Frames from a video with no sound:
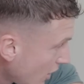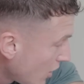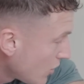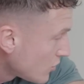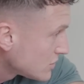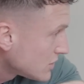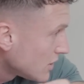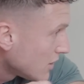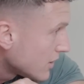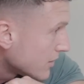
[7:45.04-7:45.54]
the
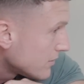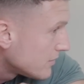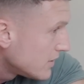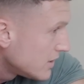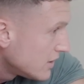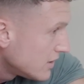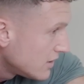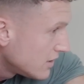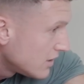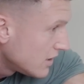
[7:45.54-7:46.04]
whole time.
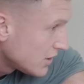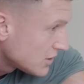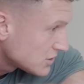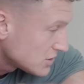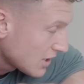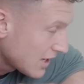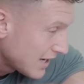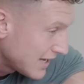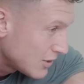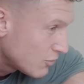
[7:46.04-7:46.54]
Yeah. Just
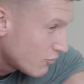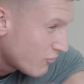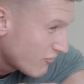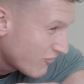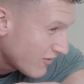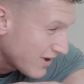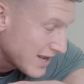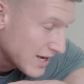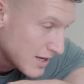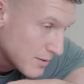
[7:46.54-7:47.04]
like a little
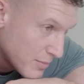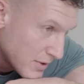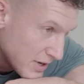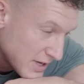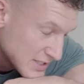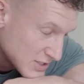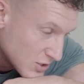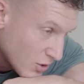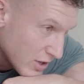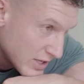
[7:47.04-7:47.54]
flick, but
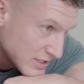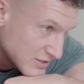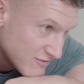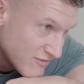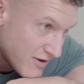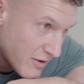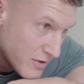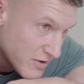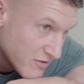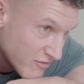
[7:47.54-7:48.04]
it's, it's
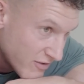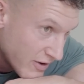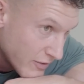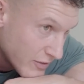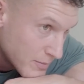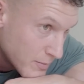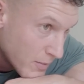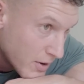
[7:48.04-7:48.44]
very, very